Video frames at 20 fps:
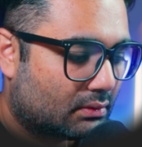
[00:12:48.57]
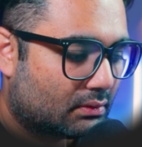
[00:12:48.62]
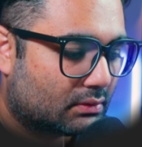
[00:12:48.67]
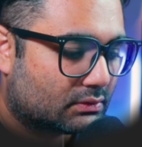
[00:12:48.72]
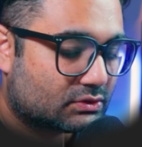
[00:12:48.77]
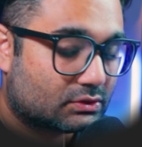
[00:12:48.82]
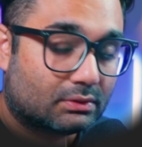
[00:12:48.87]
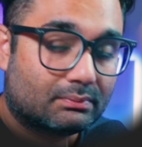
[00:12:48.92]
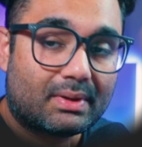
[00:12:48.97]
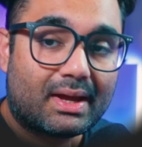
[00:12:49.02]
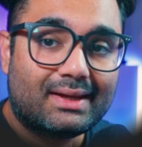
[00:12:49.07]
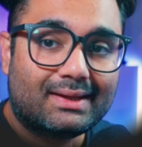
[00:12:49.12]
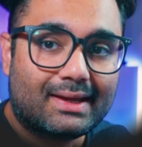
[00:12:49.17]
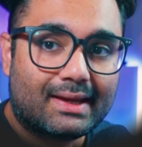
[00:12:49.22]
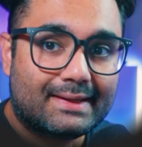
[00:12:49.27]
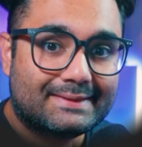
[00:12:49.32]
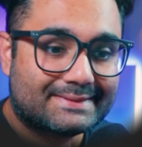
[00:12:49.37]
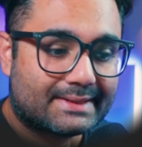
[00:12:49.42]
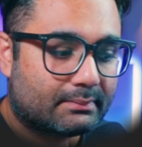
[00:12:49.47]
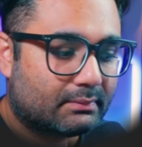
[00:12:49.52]
So in my
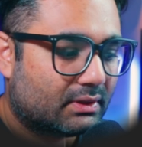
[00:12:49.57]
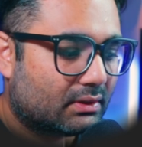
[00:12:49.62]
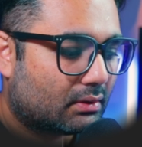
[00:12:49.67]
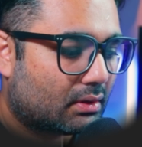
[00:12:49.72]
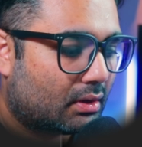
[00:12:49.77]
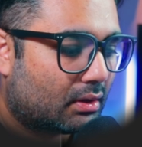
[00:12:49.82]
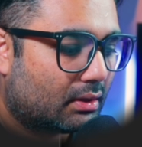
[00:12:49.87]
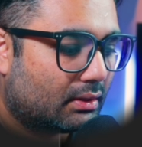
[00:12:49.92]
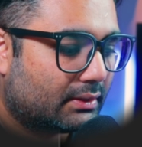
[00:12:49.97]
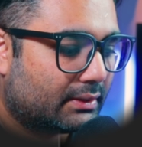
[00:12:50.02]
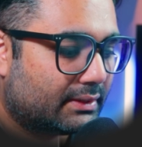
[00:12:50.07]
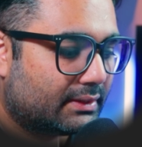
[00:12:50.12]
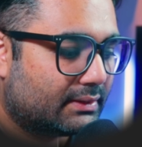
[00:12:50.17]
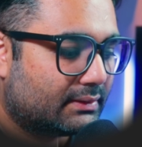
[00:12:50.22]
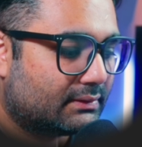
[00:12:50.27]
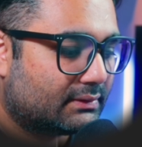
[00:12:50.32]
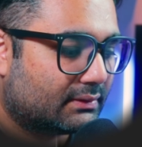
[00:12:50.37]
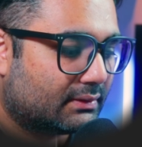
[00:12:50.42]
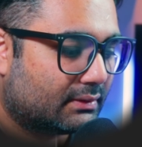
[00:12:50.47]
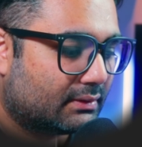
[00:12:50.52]
case, I'm going to call
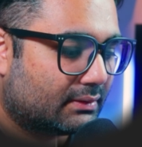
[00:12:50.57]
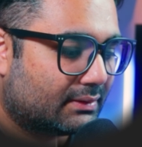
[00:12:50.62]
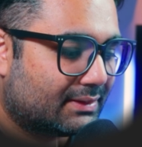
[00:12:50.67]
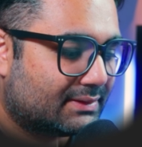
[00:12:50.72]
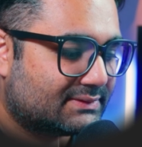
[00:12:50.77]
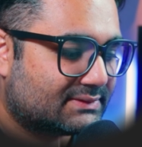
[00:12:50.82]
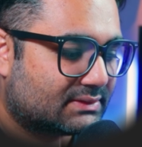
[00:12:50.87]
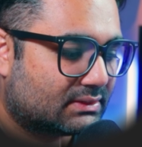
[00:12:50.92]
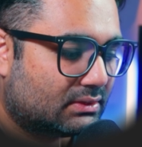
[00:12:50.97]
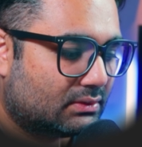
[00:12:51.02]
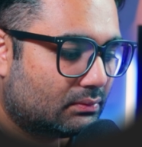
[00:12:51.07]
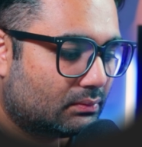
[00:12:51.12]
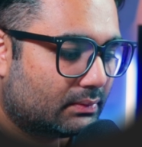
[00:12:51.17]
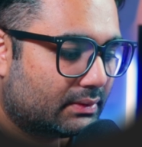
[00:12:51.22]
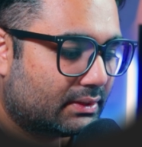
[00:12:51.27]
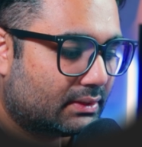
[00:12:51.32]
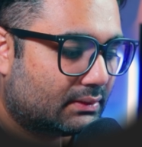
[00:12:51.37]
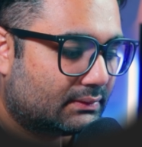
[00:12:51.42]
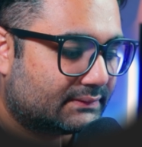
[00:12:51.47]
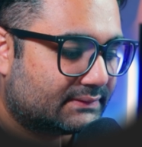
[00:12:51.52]
it
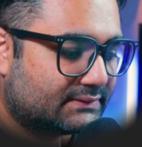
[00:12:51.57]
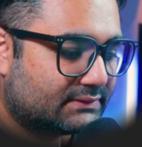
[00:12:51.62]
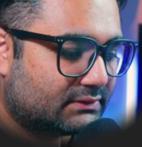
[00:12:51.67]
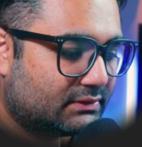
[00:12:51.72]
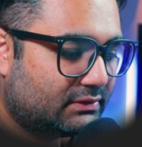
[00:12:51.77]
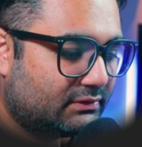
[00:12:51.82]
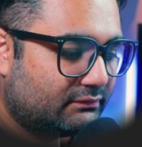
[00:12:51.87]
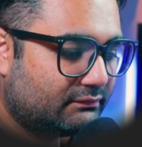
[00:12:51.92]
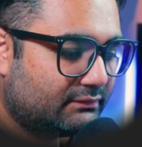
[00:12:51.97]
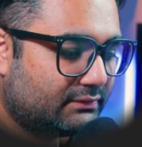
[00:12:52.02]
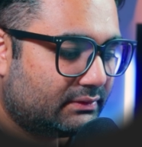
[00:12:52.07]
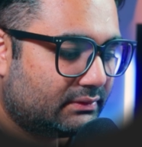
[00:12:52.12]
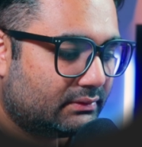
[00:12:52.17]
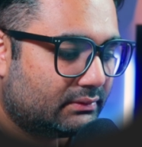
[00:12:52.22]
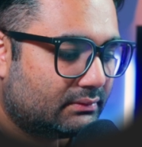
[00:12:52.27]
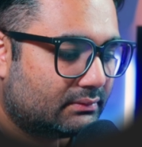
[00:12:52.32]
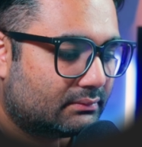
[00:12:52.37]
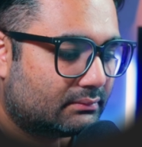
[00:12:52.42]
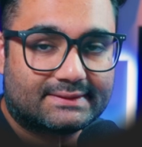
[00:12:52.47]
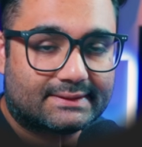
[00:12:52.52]
SQL
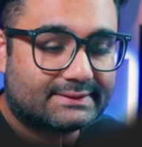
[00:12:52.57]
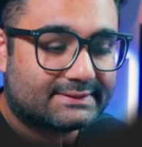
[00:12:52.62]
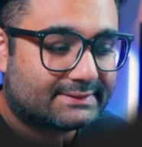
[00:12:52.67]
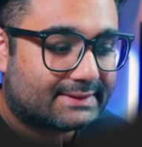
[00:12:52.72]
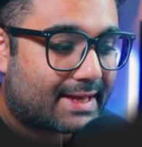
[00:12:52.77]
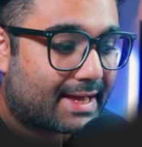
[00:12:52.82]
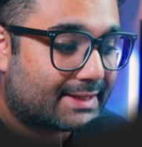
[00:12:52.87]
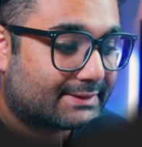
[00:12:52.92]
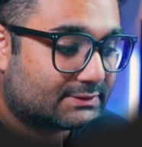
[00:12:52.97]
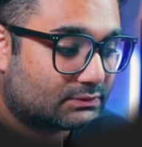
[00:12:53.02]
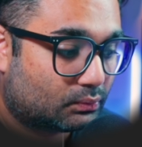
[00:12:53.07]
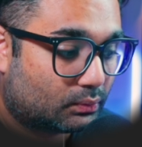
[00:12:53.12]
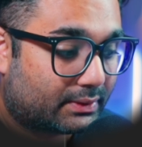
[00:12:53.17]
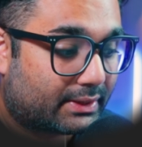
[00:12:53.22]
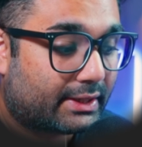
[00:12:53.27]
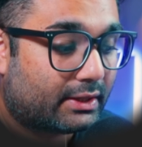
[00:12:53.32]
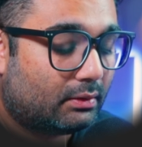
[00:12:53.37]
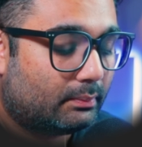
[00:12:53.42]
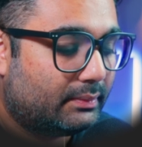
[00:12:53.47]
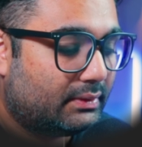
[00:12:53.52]
Server, since that's what
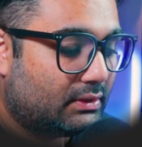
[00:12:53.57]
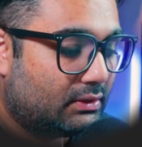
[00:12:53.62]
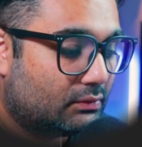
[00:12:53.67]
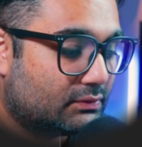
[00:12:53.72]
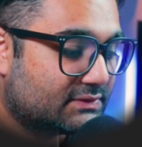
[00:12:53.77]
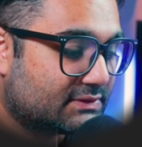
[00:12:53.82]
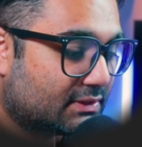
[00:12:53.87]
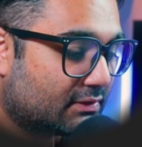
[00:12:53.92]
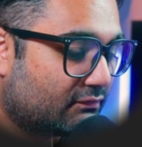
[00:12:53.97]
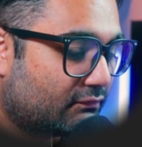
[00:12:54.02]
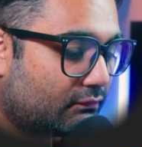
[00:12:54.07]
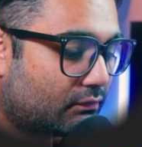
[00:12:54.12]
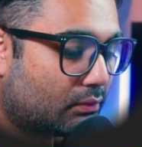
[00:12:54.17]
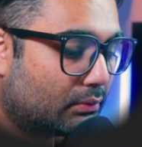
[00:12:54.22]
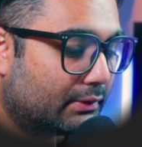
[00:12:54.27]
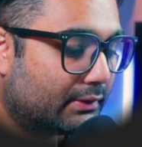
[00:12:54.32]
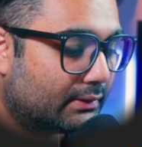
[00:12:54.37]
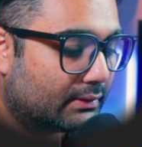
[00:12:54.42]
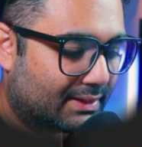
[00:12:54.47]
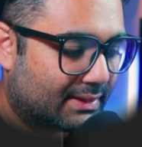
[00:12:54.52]
I'll be using it
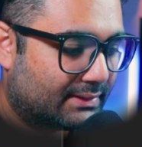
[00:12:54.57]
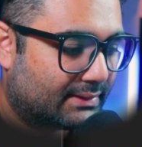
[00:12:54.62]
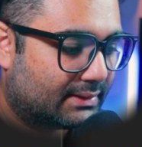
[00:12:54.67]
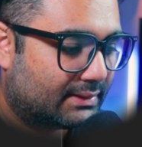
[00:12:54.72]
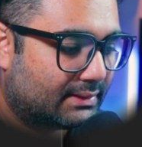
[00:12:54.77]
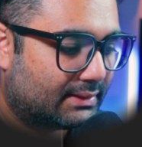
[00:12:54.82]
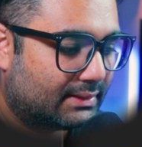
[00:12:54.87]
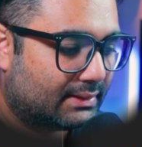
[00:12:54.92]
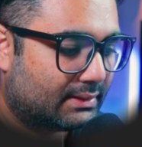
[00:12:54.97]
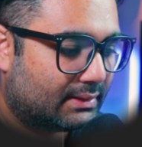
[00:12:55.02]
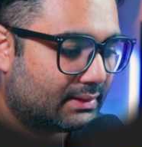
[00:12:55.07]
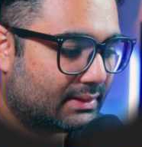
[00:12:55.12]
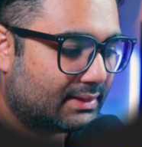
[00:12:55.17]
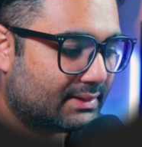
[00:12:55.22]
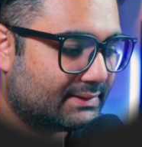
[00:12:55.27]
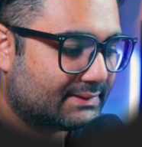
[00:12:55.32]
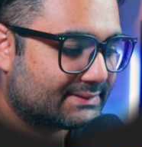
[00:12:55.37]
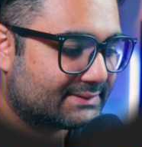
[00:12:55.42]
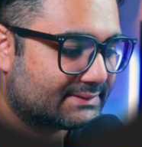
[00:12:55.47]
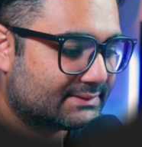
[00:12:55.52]
for, and then hit
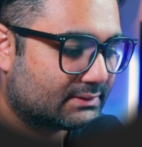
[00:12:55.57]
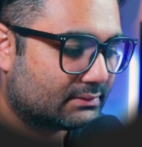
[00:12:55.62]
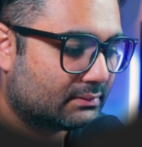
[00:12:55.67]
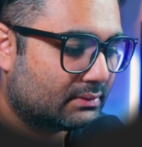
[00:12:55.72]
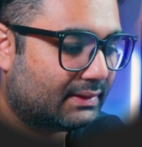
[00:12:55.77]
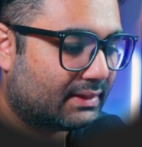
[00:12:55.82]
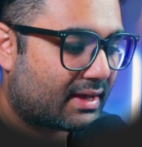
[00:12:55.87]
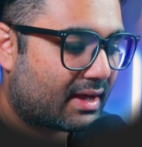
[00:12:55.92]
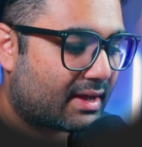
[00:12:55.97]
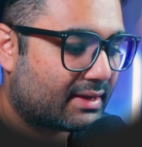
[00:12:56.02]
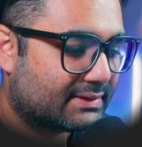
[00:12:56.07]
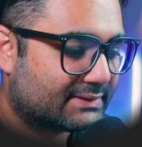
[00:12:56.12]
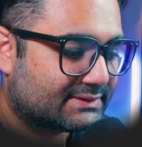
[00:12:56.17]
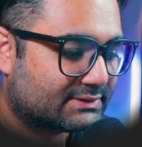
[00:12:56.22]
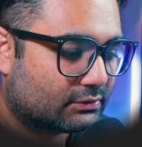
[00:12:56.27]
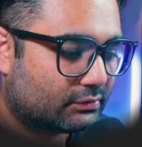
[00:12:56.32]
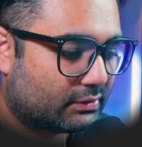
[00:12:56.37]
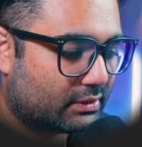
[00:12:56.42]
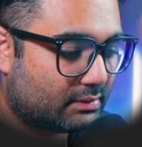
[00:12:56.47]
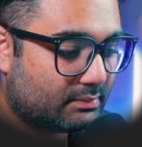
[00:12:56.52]
next. The
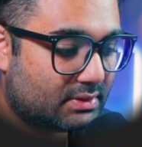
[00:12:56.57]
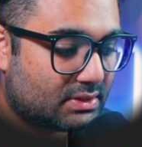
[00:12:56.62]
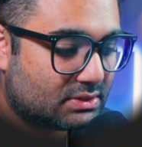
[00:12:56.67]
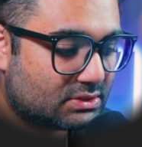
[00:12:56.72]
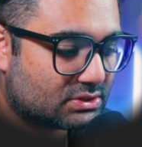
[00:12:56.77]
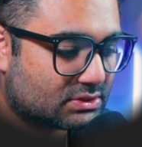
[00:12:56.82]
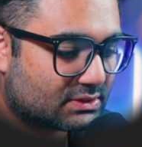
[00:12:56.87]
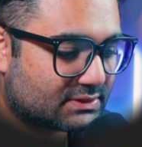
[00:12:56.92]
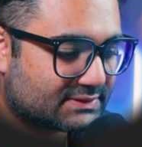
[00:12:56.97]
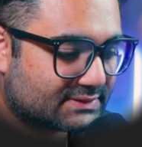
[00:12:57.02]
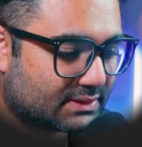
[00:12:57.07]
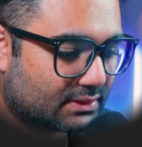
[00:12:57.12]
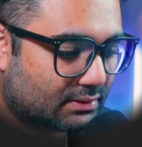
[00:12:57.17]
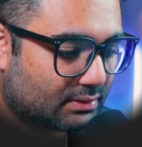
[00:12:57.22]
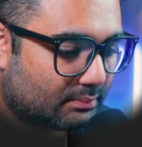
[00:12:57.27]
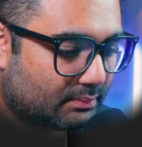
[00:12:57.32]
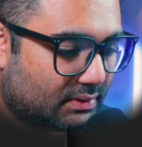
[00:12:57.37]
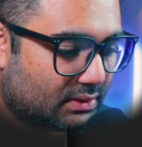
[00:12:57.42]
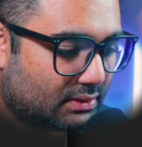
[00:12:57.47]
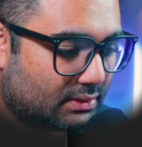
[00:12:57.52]
ISO image is going
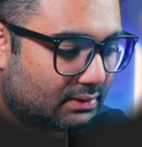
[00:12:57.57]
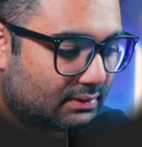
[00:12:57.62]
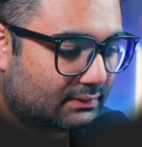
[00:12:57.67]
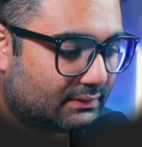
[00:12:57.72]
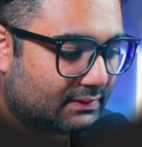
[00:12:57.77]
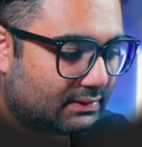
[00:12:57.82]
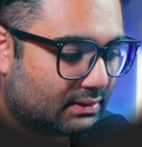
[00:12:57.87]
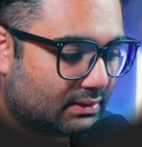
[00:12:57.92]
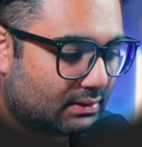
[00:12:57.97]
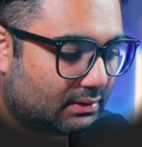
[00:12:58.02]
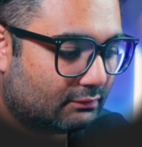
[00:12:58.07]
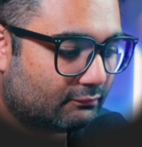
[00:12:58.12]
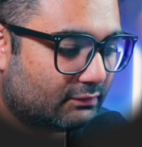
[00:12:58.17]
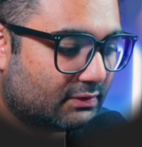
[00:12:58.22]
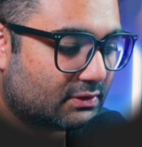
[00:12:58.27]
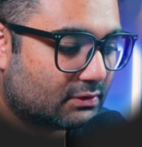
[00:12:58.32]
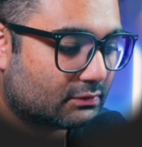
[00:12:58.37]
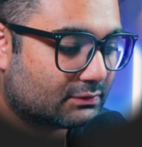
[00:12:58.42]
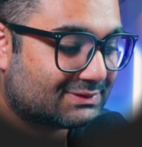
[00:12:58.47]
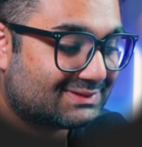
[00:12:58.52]
to be the
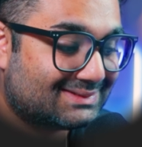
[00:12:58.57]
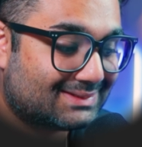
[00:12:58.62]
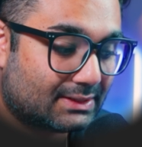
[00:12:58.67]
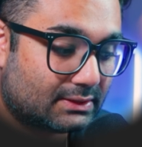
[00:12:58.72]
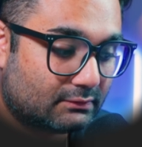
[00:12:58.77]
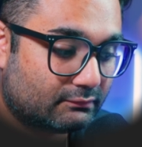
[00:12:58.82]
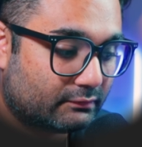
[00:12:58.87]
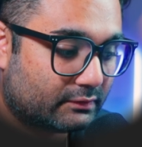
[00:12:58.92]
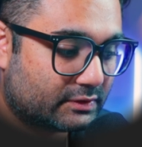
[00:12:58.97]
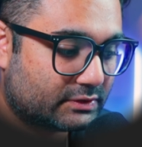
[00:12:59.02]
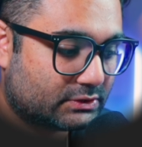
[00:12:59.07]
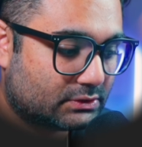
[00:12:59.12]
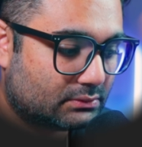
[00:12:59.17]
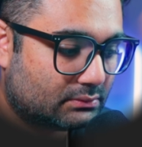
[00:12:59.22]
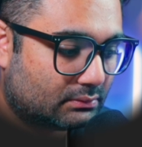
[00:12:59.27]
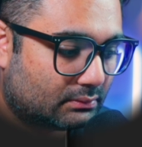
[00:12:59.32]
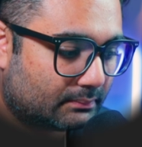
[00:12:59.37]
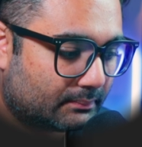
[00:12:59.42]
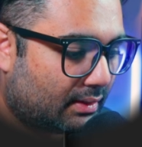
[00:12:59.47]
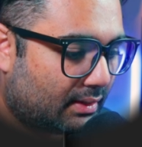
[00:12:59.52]
Windows 10
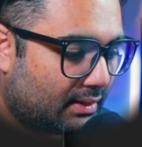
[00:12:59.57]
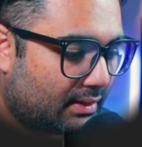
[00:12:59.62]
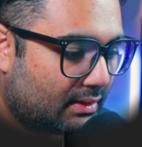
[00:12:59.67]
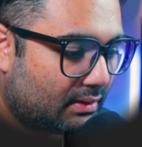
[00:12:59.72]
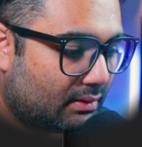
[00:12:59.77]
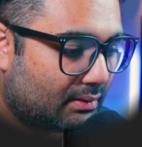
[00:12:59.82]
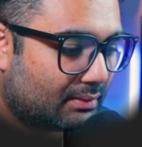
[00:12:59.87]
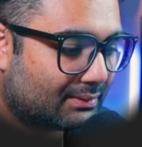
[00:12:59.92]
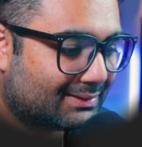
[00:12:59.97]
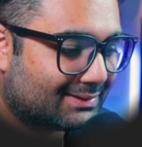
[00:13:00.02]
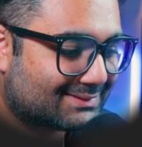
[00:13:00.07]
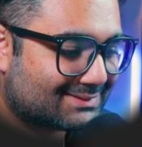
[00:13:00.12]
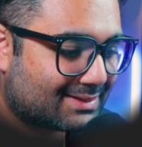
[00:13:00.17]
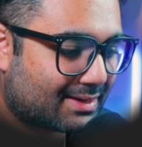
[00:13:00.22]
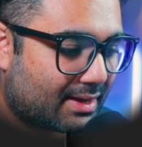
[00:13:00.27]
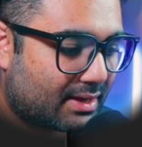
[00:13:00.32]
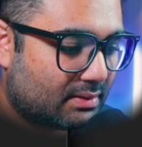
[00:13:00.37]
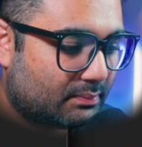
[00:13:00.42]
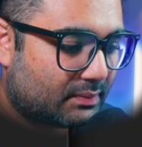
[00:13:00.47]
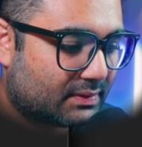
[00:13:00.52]
version, and the
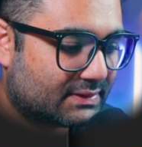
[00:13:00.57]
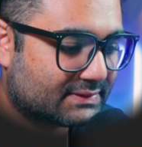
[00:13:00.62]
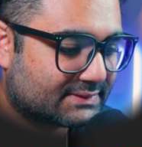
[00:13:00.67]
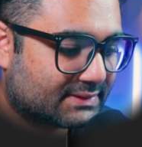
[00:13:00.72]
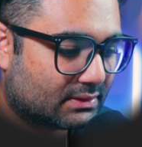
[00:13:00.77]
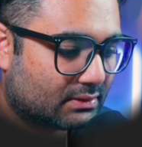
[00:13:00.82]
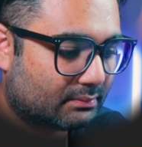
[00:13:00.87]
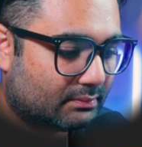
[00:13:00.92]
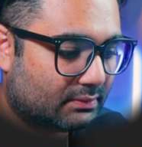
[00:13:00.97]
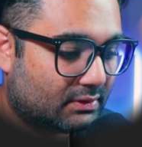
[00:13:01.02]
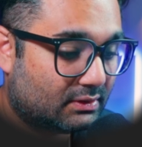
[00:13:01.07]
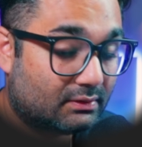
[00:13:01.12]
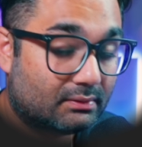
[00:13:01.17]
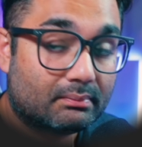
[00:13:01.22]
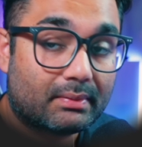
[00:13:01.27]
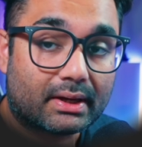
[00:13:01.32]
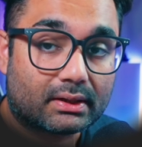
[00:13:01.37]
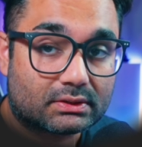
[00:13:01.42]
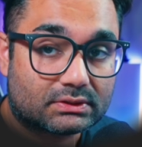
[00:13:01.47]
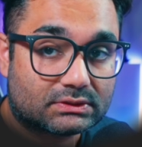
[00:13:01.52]
type is going to be
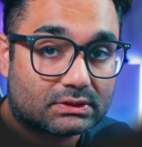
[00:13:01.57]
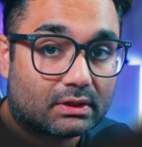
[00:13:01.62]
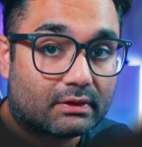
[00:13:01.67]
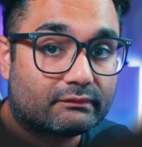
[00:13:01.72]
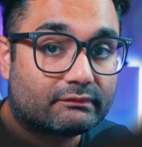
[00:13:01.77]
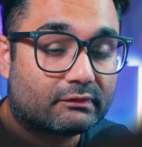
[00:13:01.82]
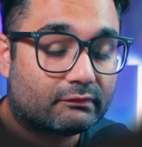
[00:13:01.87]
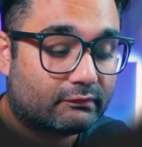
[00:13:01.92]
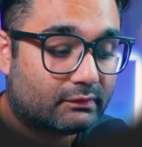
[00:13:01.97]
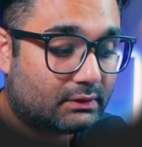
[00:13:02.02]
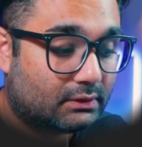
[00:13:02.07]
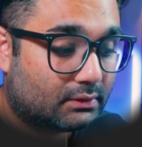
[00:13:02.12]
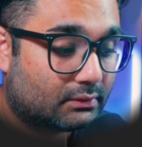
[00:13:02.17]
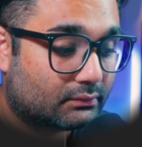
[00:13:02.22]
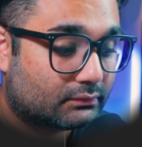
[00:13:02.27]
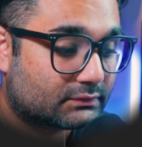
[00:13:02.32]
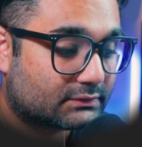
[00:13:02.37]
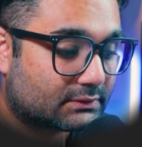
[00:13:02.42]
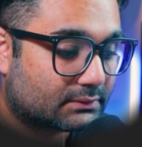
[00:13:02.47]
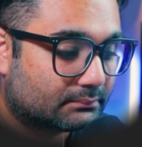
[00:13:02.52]
Microsoft
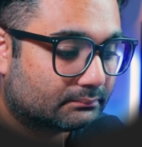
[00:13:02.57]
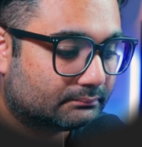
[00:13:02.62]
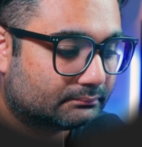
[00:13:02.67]
Windows.